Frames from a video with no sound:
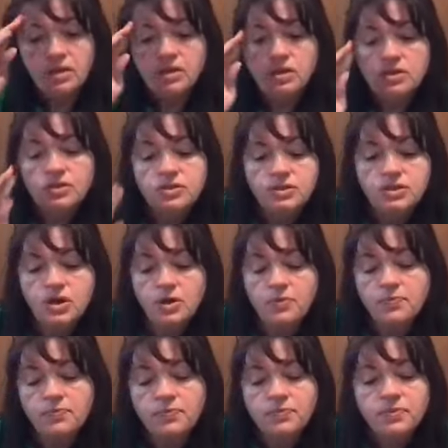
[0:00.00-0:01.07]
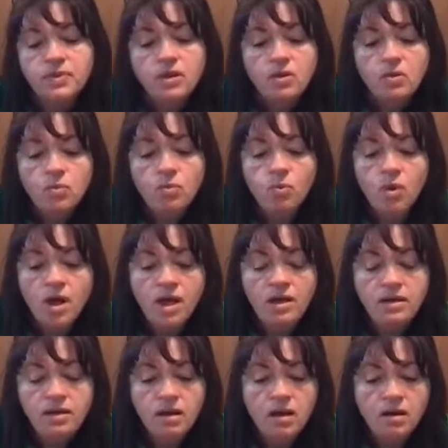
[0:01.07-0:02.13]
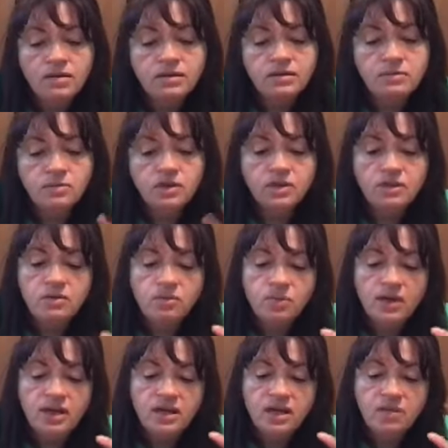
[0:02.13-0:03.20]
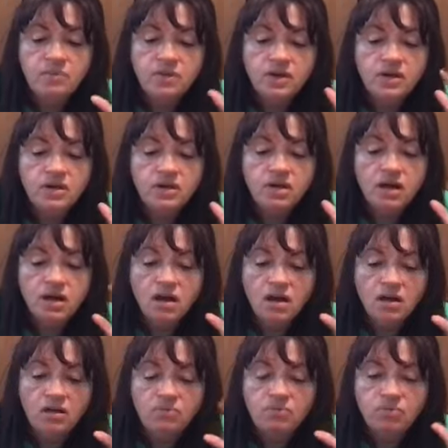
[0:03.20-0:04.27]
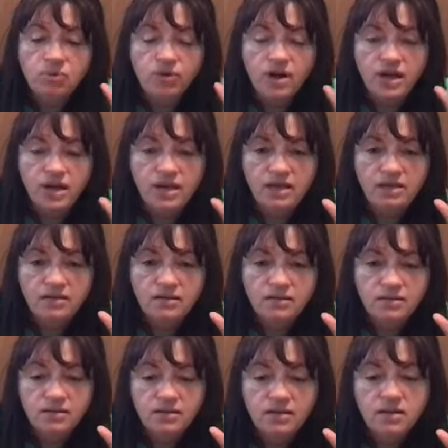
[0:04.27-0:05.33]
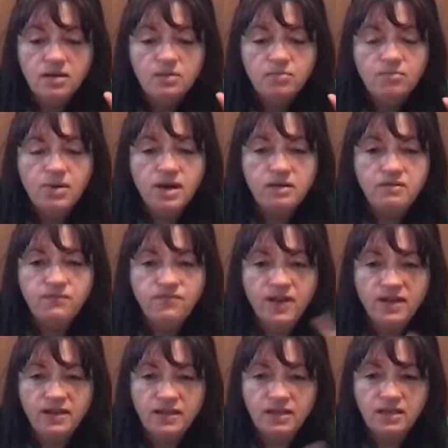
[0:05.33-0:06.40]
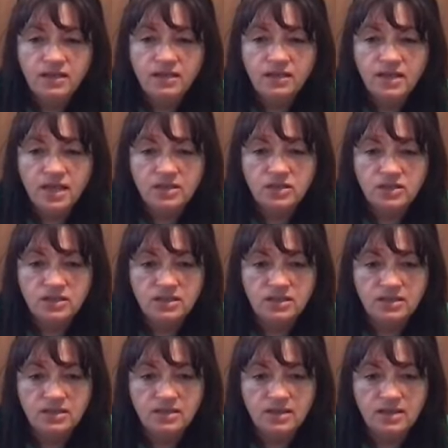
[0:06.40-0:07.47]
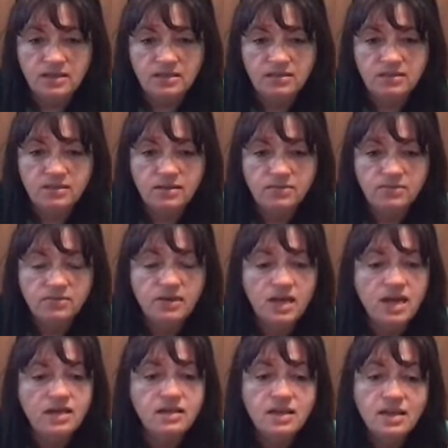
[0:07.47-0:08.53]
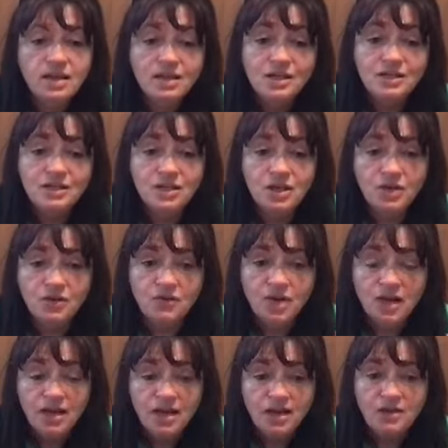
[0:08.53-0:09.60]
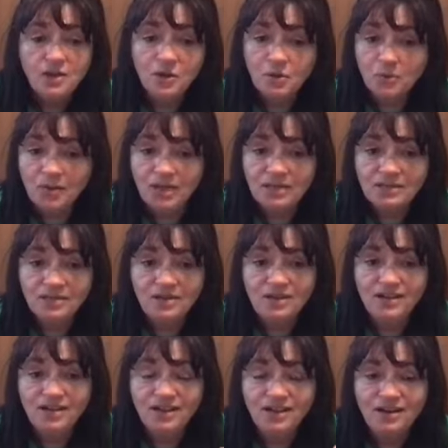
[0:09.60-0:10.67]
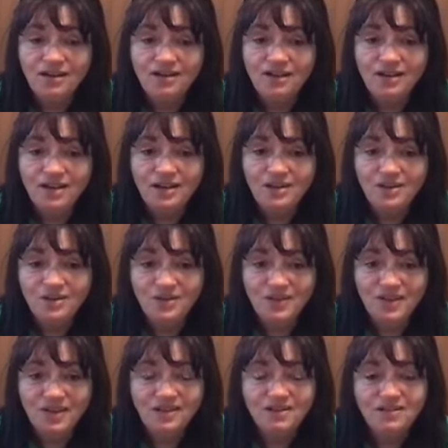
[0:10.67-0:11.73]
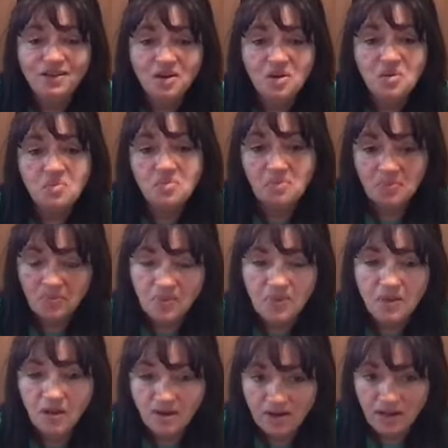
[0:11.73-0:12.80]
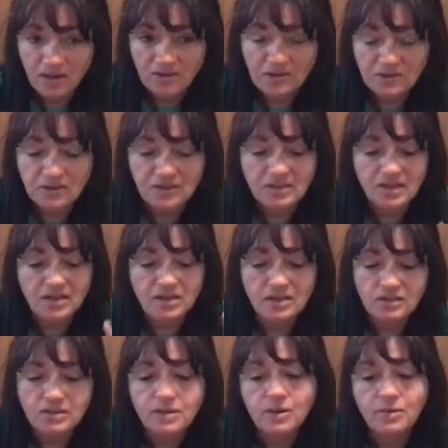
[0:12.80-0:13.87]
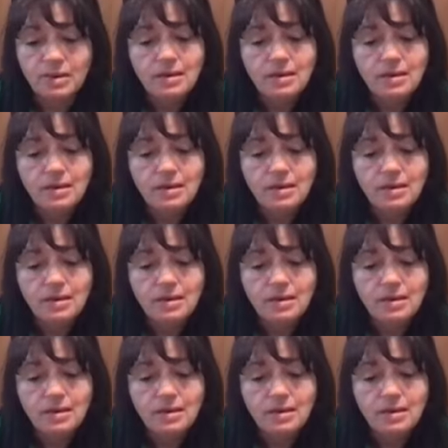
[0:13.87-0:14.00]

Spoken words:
So we're going to wake up our brain by finding connections in things, okay? And so I know Rink's on here, and I know that our council is on here, so